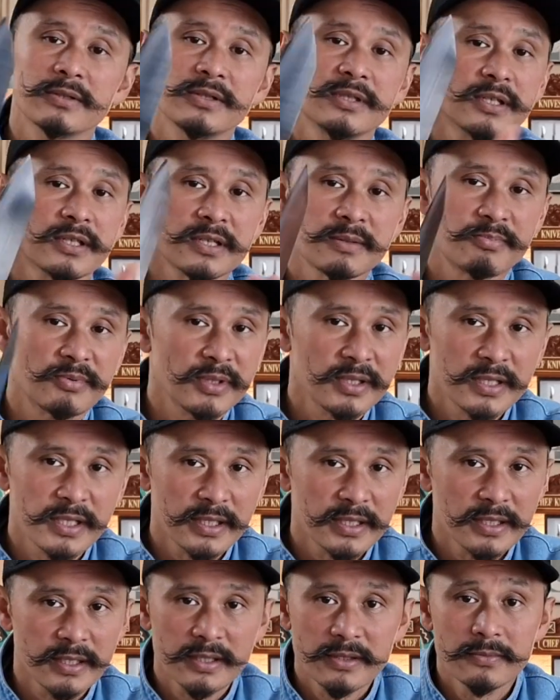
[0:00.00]
just
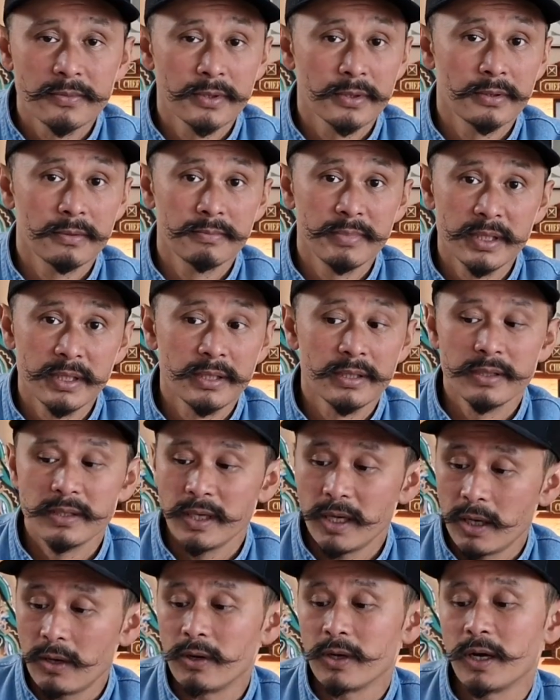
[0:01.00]
pretend it will be
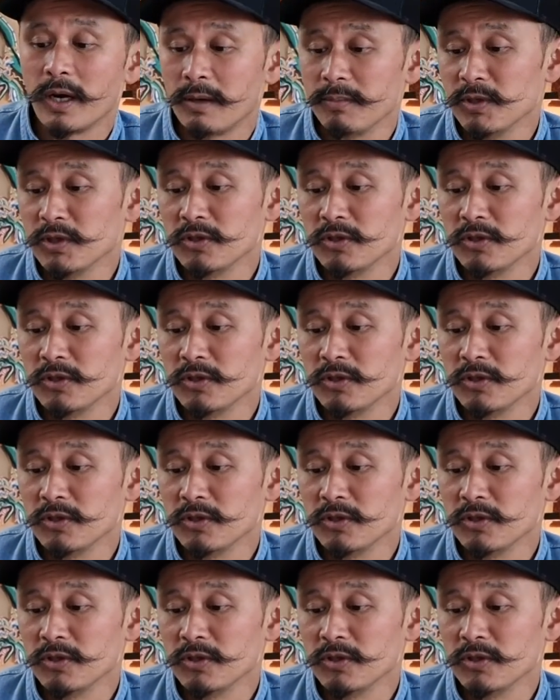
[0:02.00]
Aogami